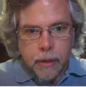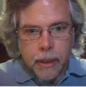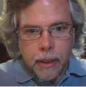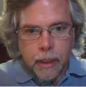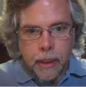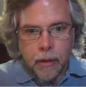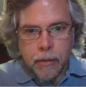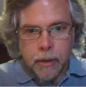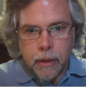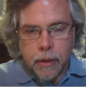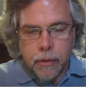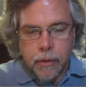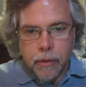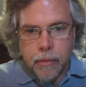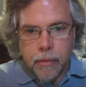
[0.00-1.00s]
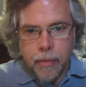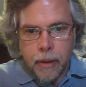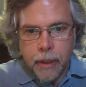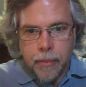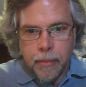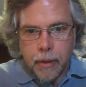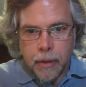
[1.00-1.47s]
account in a
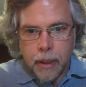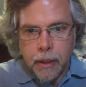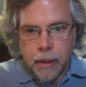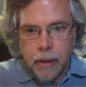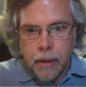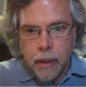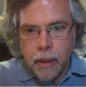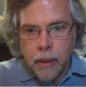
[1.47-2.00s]
third-party product